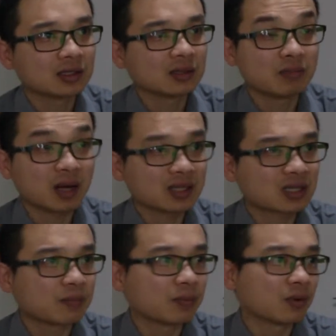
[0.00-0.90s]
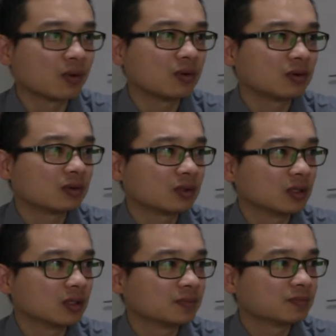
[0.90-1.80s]
basketball.
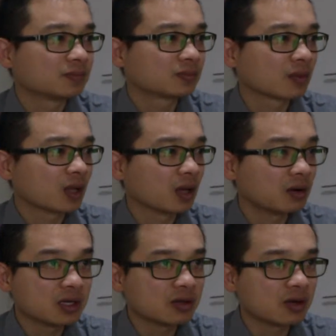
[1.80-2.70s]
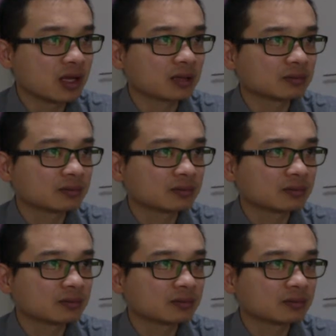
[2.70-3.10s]
It'll hurt your neck.